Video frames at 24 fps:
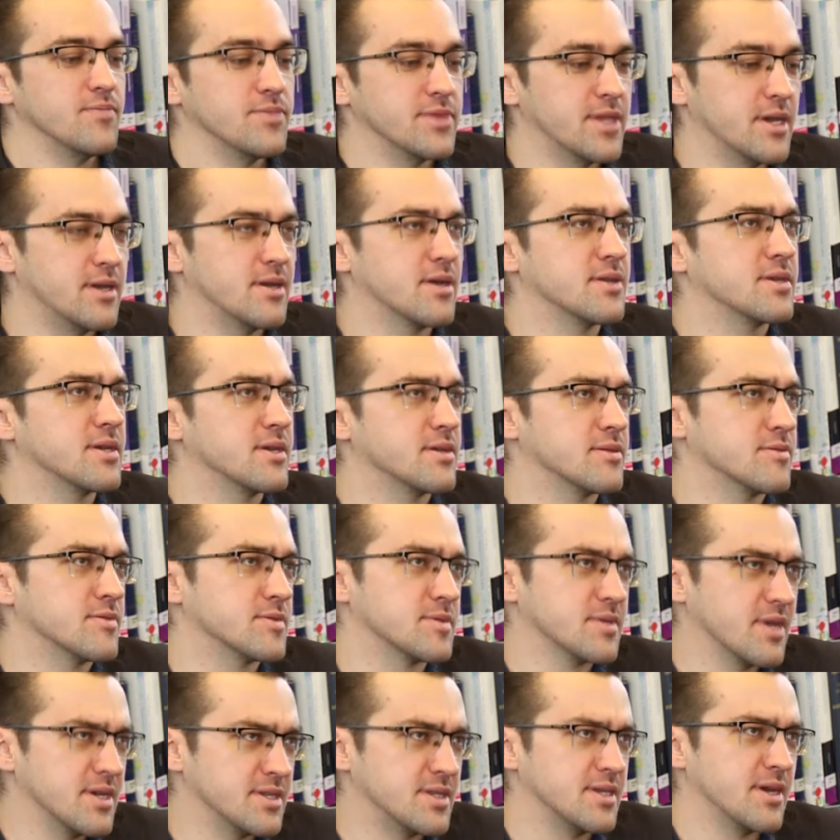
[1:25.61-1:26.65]
Then I think it
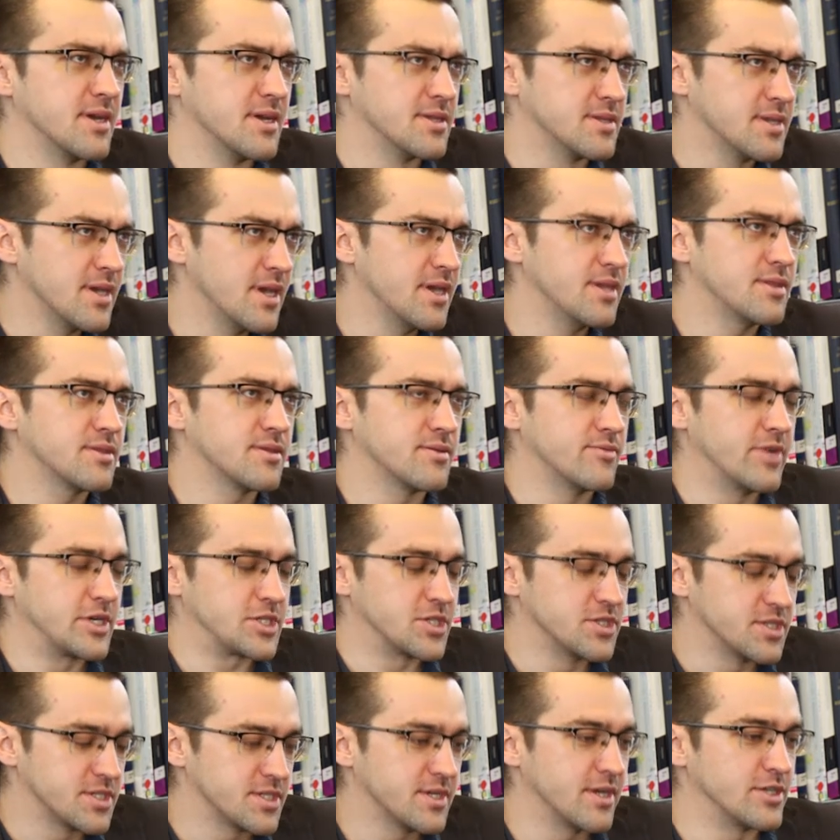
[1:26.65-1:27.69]
was 1998,
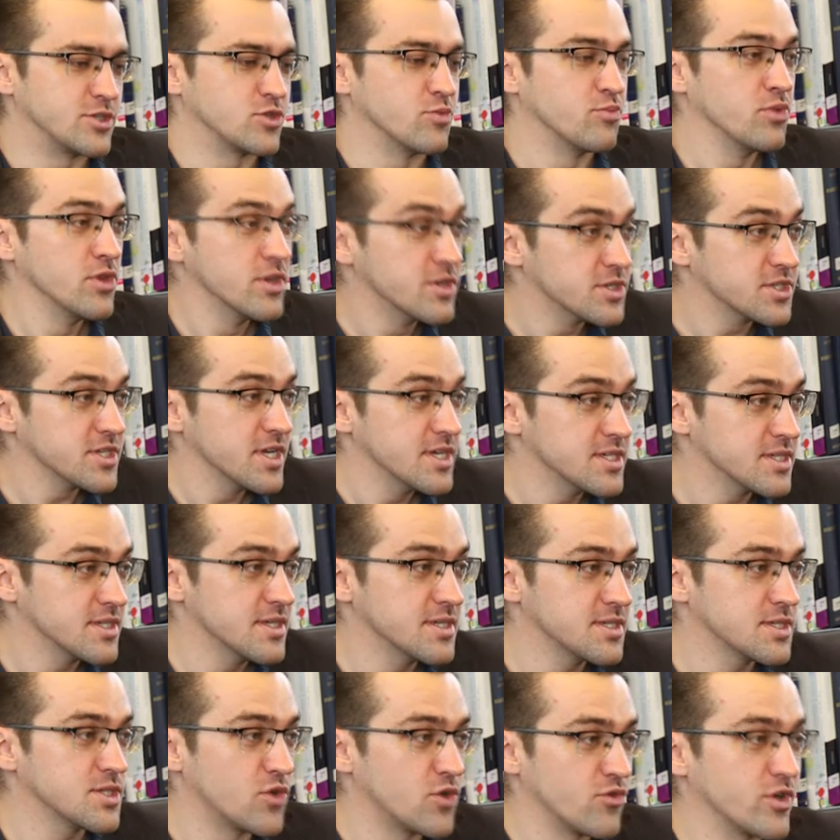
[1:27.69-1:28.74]
Russia decides to politicize
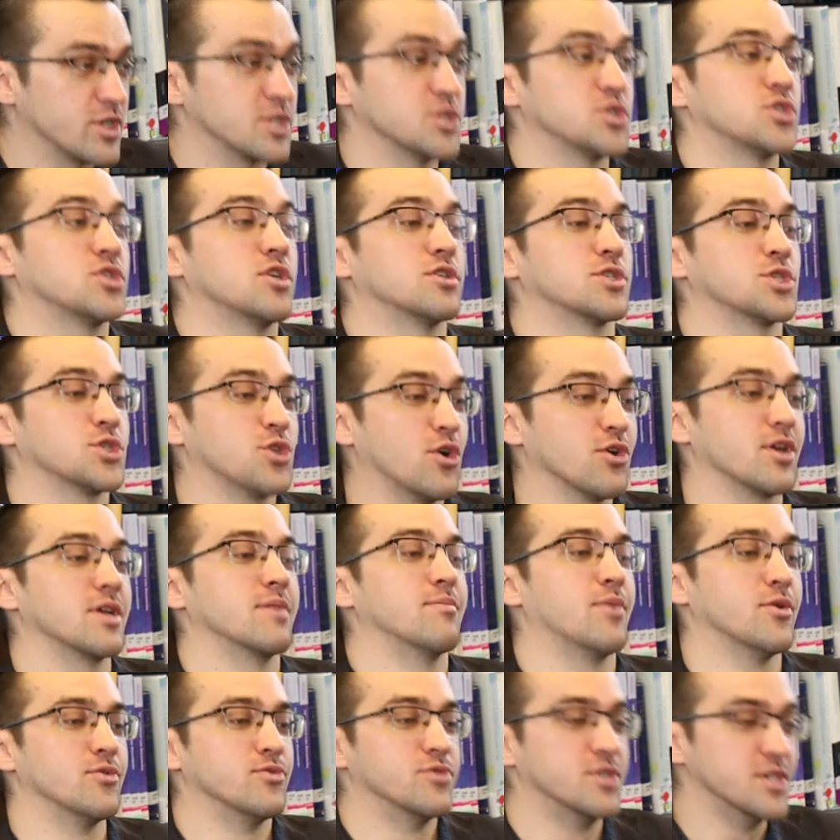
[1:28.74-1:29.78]
this, and Russia starts talking
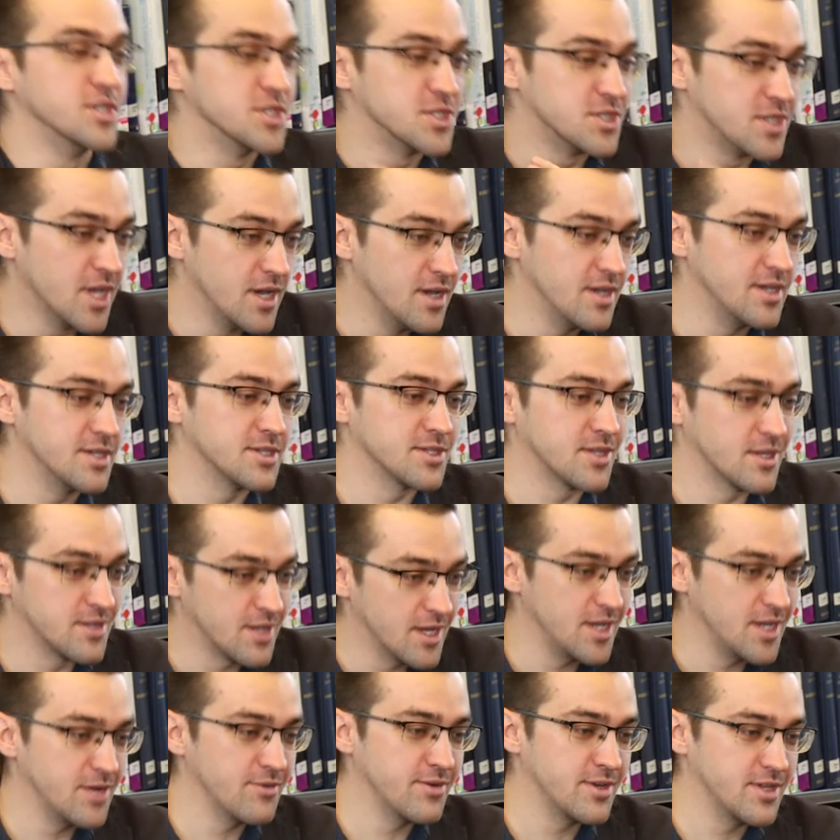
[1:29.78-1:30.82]
about this day is the
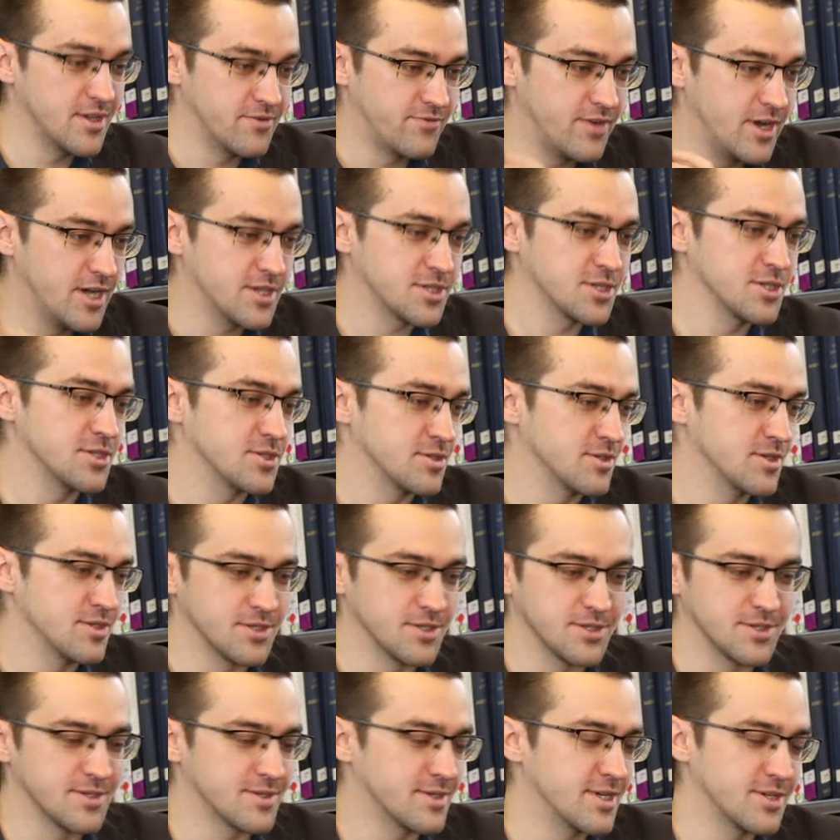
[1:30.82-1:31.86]
day when the
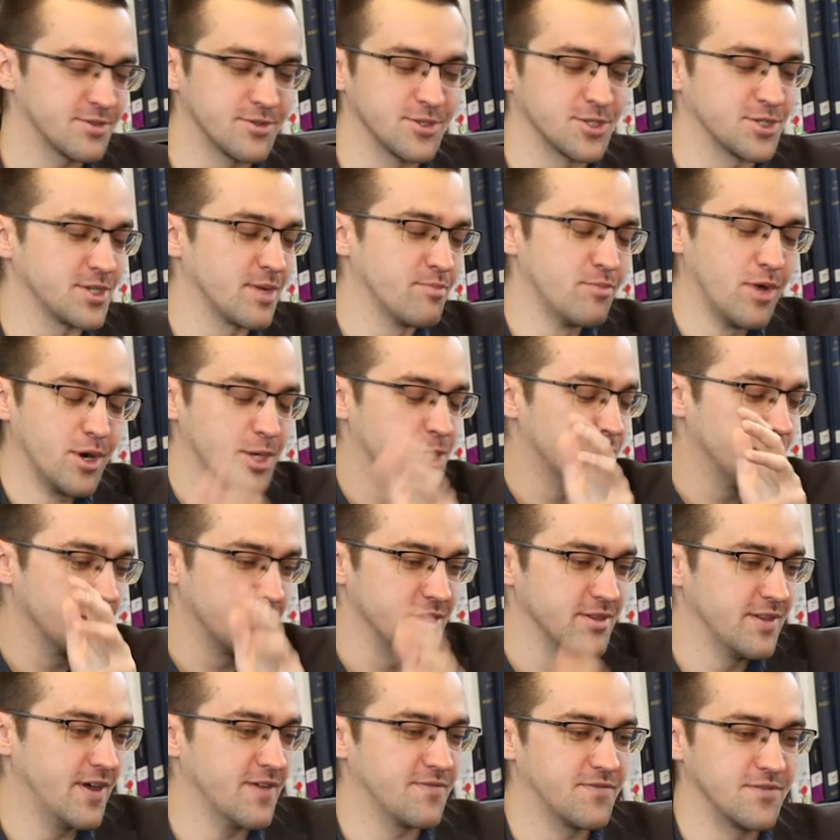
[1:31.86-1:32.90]
fascists, fascists are marching
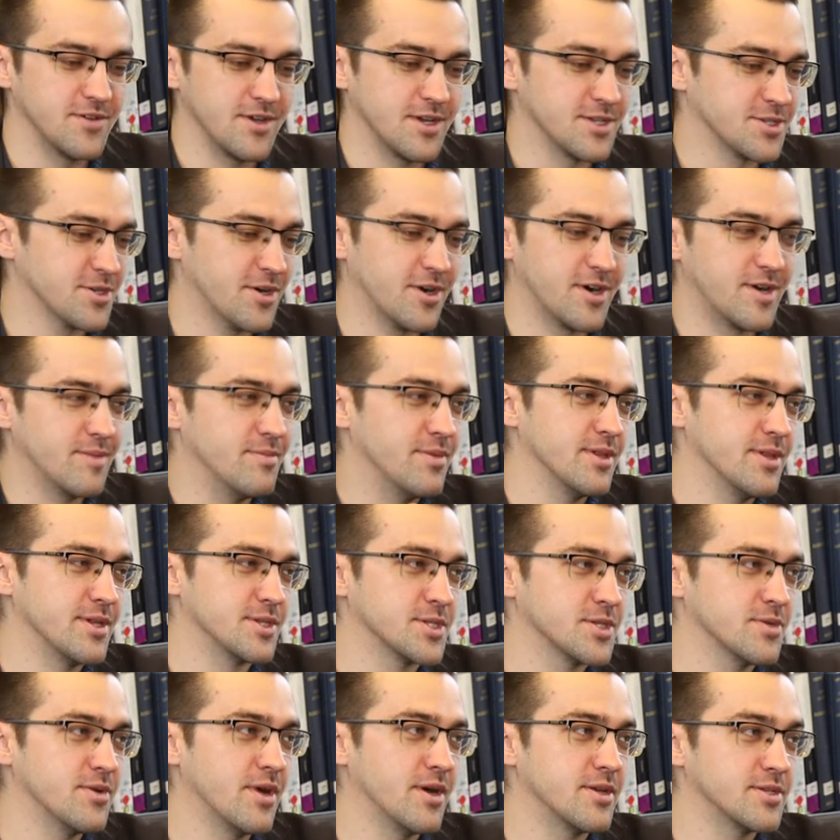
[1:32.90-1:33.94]
in Latvia, it's horrible,
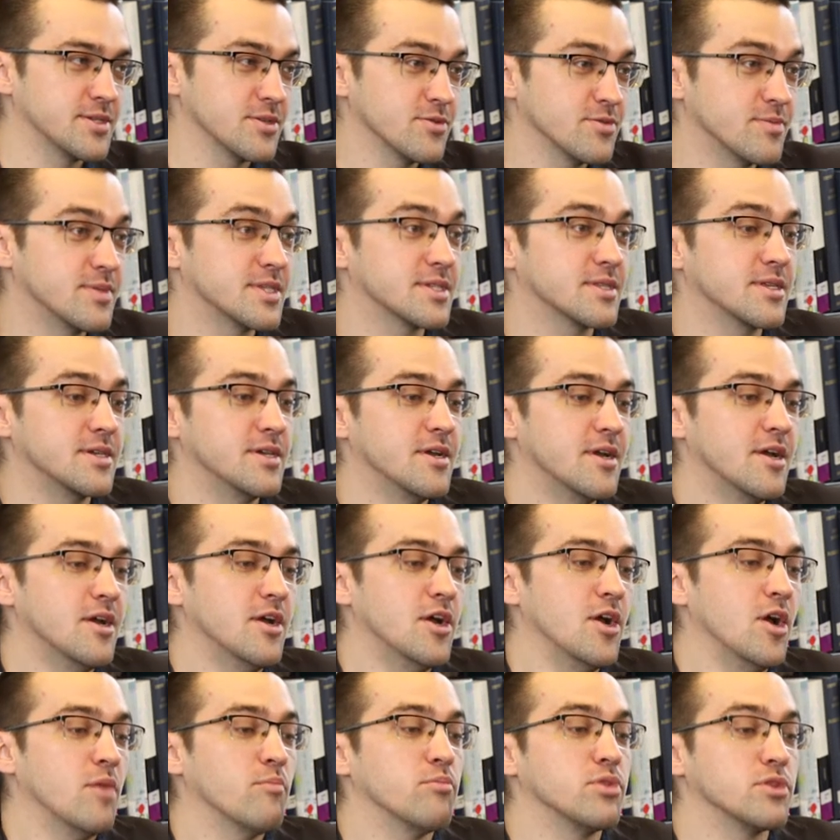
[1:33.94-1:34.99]
and so on. So basically
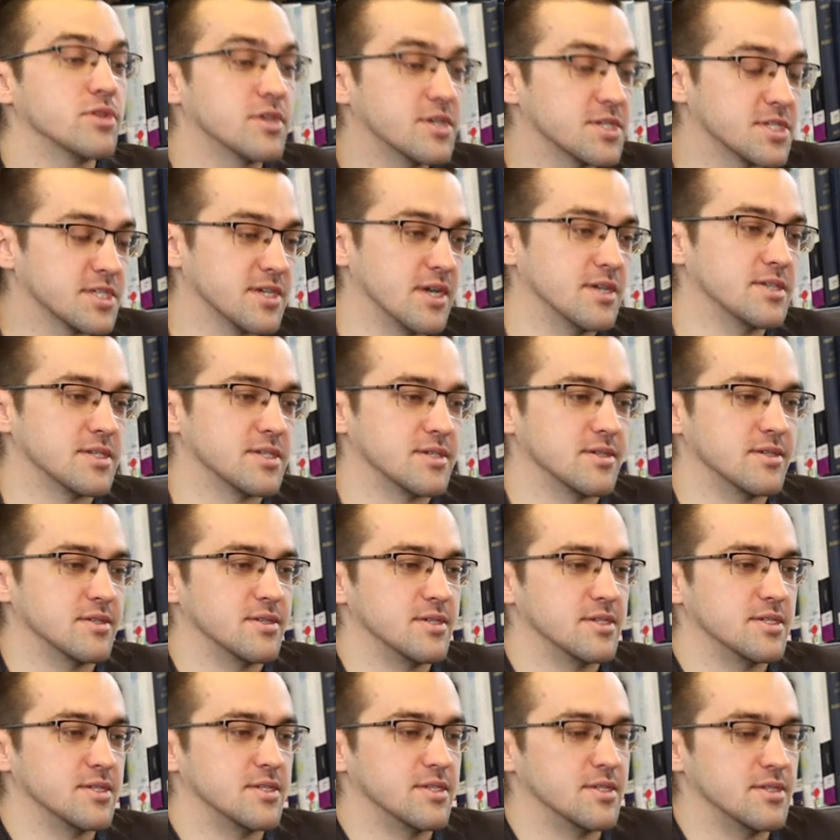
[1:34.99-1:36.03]
politicizing
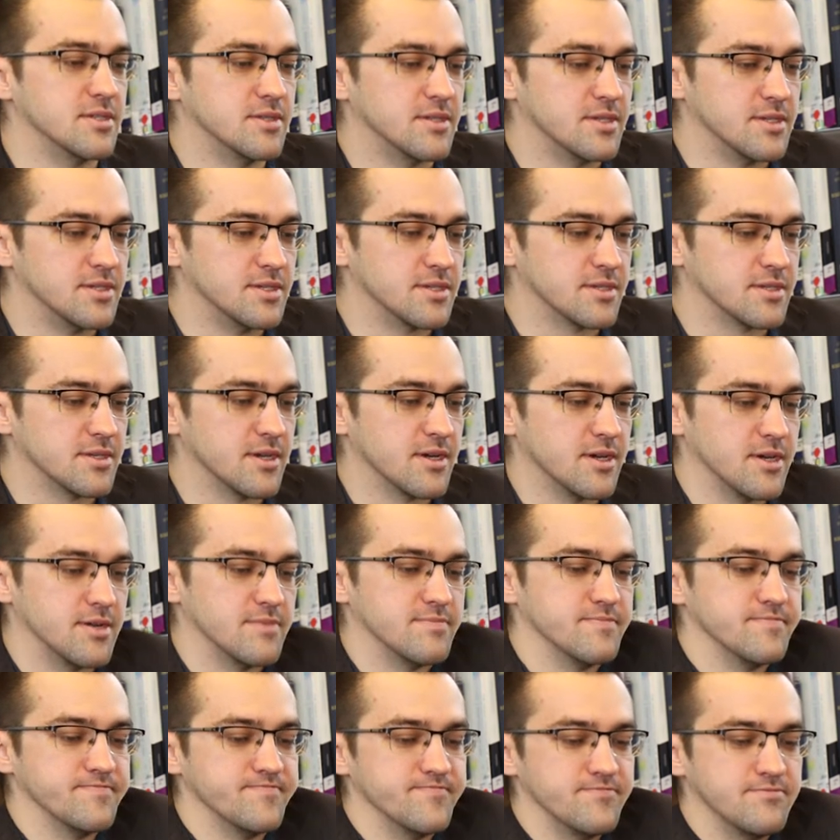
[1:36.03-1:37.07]
the, the, these,
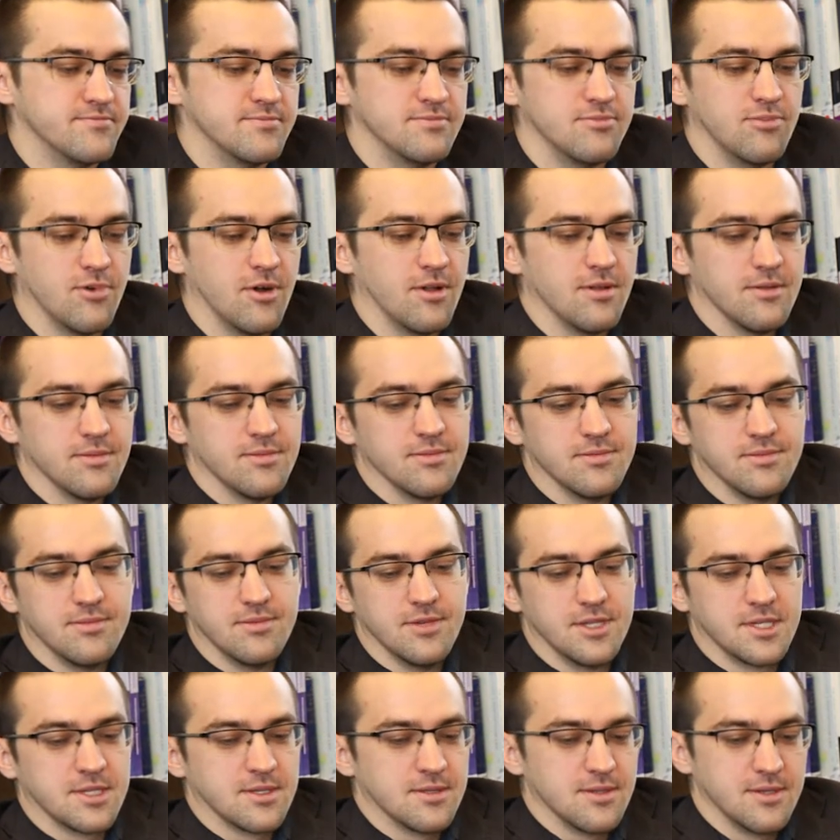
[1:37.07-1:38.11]
um, well,
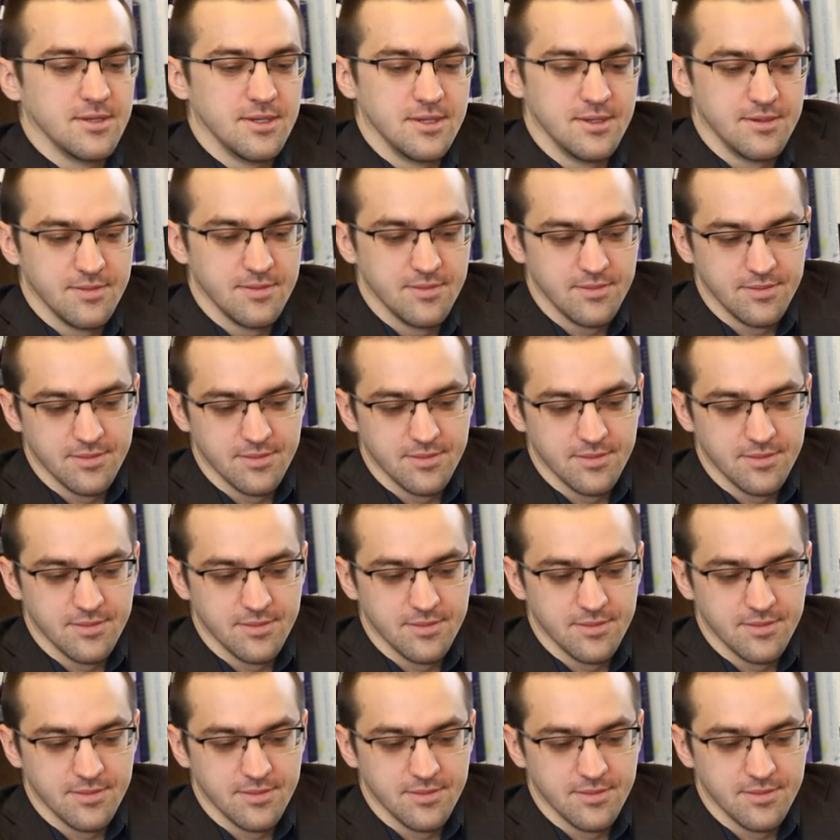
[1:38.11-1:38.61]
basically,